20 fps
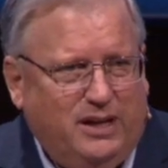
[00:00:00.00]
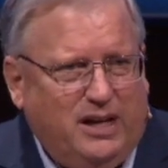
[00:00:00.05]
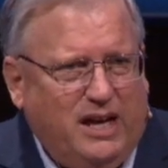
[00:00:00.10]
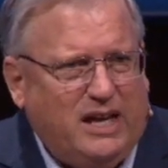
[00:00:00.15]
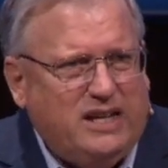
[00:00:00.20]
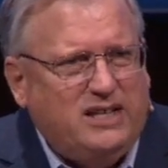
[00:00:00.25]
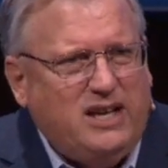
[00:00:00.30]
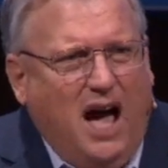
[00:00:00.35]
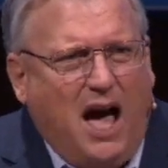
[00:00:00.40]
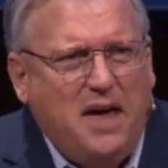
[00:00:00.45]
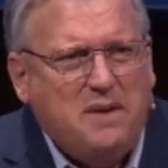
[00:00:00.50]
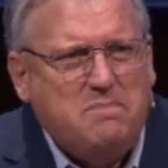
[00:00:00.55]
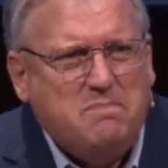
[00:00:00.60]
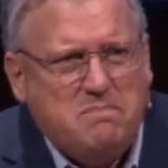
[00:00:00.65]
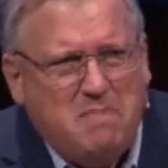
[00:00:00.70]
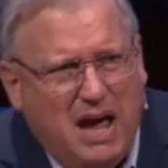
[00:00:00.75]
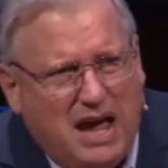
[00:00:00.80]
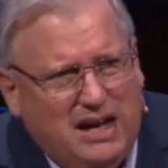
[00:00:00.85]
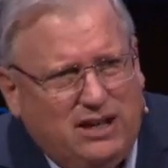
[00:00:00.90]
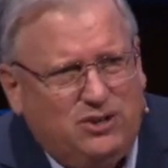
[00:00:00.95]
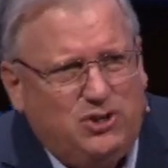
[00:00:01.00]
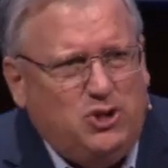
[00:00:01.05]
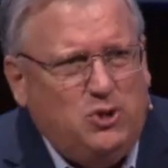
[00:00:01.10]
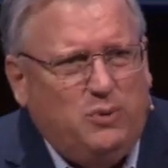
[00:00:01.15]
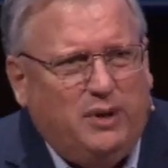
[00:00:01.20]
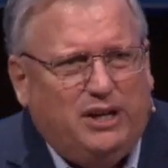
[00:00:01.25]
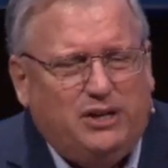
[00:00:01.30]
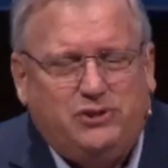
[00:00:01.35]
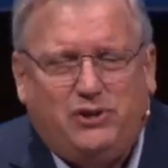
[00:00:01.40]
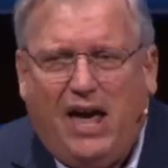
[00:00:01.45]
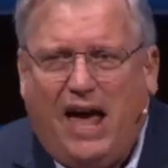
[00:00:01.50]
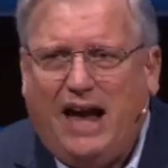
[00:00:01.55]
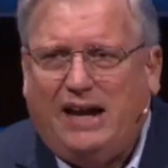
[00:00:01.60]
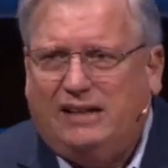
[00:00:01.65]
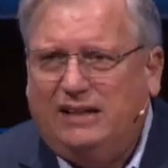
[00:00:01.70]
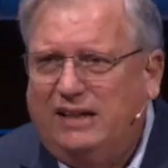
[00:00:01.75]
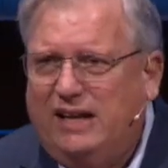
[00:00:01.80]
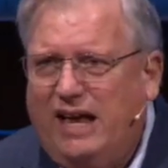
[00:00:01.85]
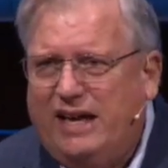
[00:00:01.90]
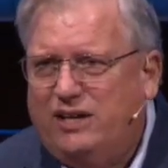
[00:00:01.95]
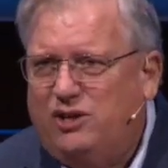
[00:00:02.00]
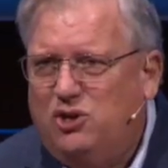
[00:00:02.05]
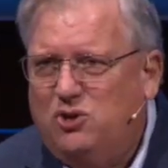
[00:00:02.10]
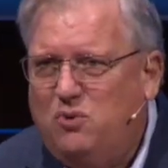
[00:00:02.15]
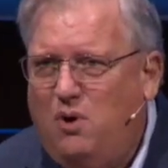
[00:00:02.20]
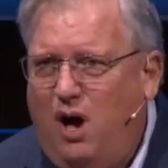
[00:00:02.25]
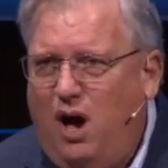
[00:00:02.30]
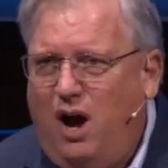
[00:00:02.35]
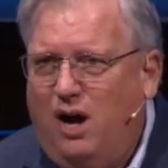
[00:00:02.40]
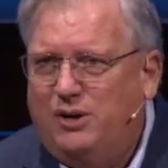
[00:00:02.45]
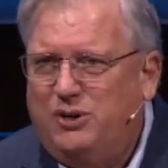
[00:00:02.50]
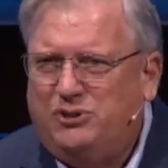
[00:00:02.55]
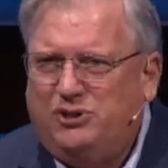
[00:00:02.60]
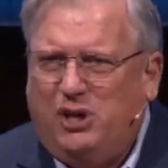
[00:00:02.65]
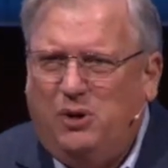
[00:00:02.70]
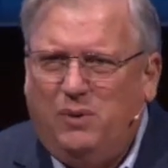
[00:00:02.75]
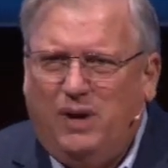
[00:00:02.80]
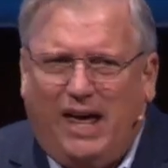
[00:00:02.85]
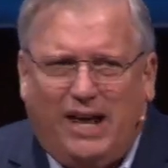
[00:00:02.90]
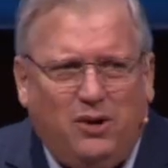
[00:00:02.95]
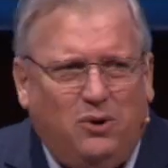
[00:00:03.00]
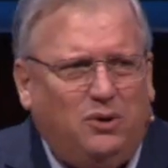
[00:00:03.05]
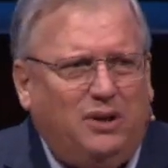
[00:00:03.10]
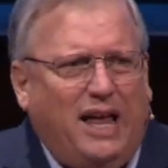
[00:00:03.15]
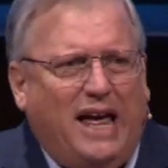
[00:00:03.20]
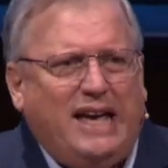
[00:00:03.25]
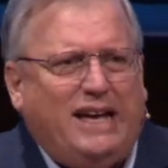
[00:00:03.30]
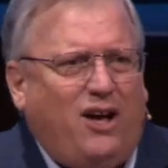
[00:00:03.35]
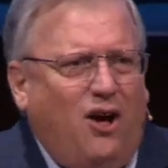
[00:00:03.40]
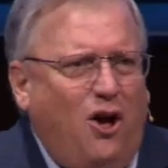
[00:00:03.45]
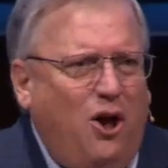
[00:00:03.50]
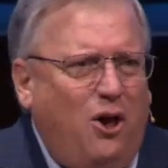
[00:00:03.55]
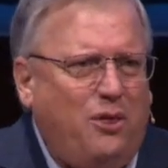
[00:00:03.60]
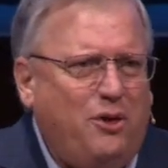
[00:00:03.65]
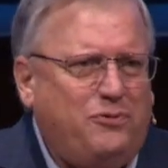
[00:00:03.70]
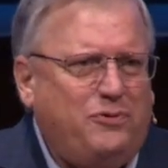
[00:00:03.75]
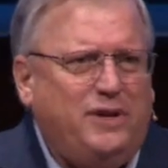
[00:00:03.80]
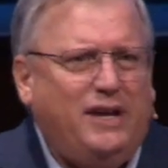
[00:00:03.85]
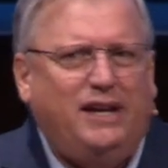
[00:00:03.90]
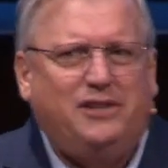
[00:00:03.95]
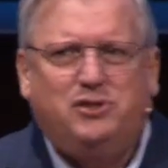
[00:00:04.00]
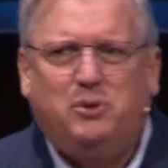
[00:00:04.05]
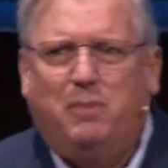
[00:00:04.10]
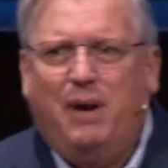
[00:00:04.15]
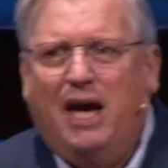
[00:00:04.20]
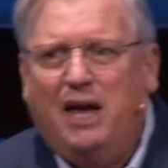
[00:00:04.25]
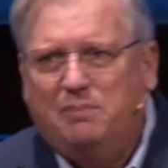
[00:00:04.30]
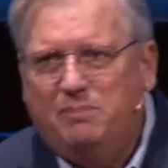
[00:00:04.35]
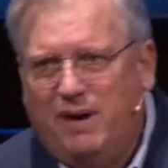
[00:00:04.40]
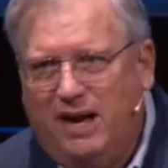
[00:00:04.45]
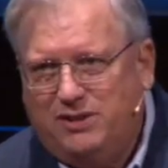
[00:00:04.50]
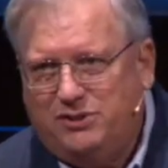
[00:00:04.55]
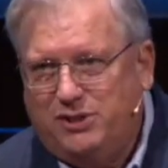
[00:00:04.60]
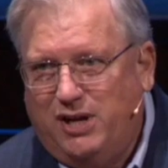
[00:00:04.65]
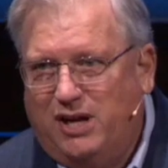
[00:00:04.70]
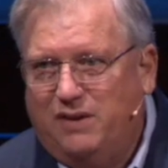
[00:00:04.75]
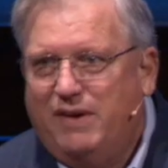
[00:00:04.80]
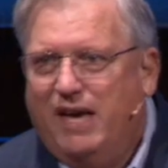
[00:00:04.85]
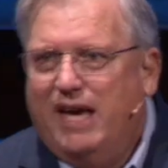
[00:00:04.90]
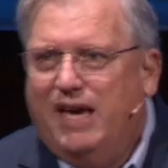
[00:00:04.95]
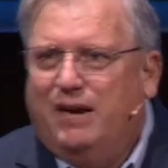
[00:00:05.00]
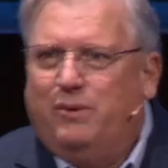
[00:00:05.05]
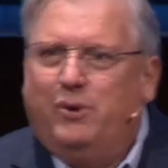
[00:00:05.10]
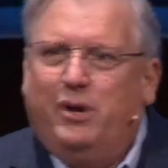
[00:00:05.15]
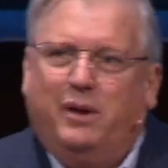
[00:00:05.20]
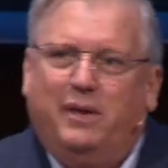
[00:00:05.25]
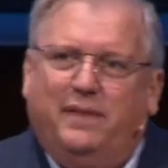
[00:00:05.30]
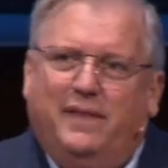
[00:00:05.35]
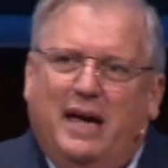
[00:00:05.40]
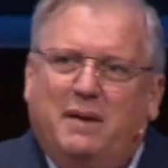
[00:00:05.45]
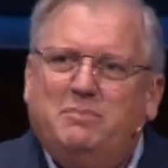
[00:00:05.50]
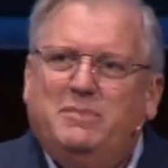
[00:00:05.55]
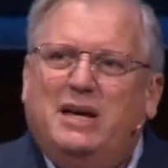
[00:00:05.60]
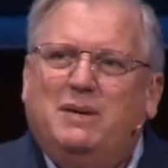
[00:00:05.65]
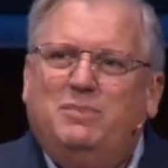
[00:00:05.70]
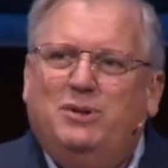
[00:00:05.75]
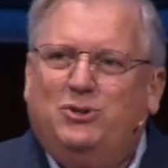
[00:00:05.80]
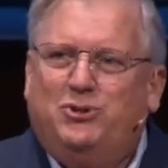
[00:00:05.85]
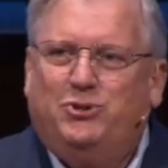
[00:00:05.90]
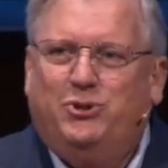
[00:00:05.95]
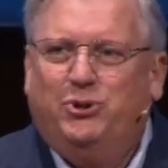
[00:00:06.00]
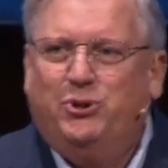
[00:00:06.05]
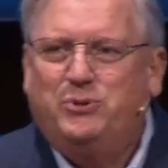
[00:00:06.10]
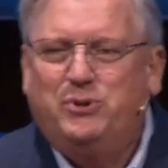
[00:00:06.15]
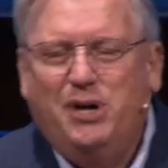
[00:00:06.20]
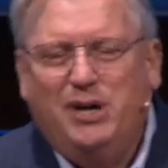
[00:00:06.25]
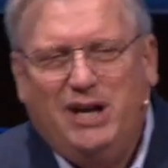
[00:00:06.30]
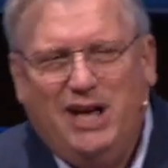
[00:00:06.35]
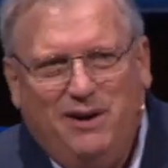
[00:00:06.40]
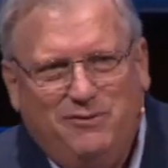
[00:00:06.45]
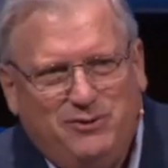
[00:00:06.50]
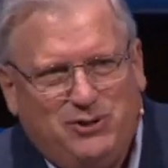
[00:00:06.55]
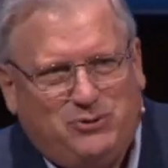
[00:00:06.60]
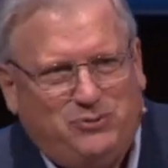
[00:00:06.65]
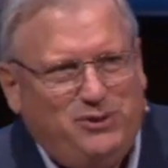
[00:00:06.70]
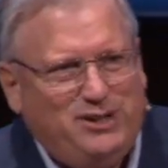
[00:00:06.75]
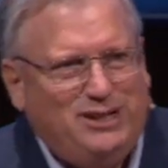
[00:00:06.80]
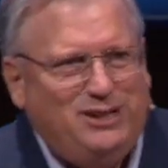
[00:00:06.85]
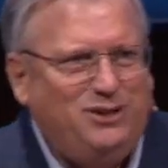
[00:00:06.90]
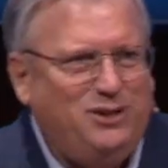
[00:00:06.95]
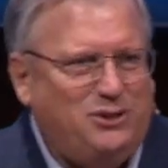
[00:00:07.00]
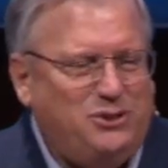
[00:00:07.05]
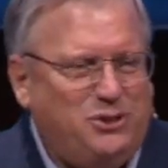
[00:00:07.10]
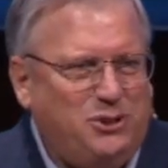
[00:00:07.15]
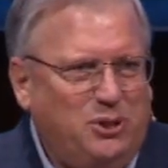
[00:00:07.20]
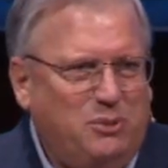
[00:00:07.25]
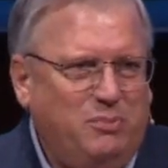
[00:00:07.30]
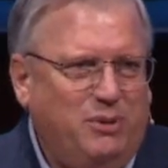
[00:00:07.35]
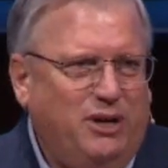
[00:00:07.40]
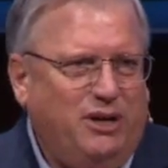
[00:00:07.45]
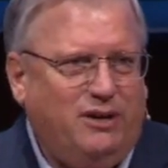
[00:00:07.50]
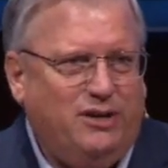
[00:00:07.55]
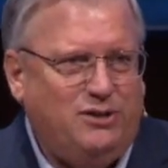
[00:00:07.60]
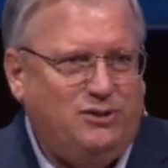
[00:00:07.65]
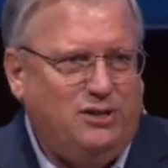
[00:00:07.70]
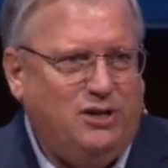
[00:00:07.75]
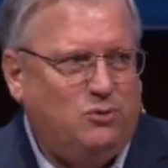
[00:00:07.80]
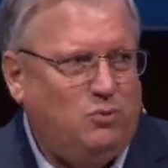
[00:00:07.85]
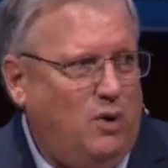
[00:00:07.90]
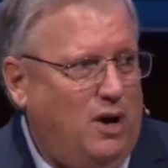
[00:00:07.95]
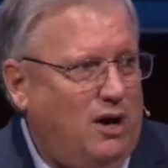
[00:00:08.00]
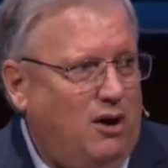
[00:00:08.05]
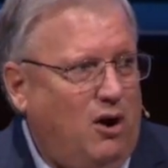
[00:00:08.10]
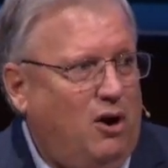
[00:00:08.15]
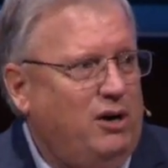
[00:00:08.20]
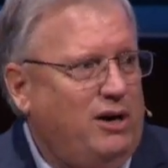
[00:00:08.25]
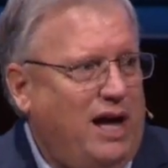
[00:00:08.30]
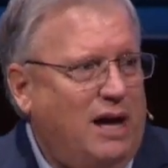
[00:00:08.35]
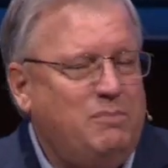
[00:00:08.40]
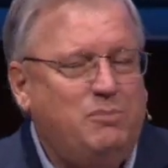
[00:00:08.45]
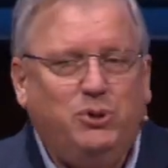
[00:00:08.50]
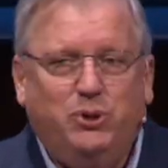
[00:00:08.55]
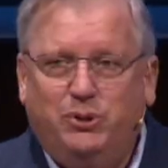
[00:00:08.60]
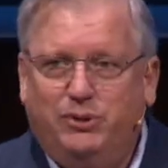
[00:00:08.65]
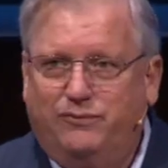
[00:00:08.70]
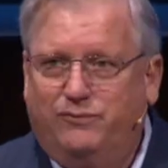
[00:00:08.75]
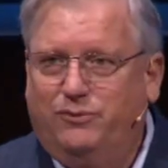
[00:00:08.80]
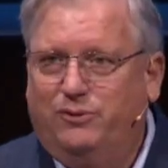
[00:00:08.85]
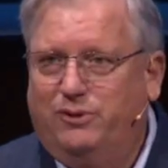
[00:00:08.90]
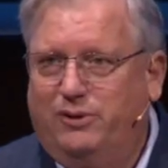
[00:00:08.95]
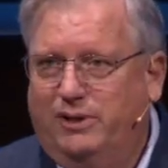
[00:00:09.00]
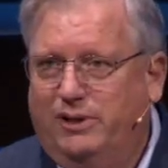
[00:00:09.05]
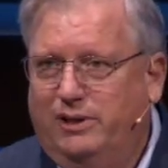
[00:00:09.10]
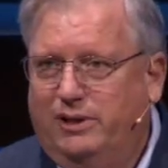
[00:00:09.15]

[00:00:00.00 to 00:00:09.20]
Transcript: And God made you exactly like you are. You say, Well, I don't like all the things about myself. Well, that may be true. None of us really looks in the mirror and says, Wow, aren't I beautiful?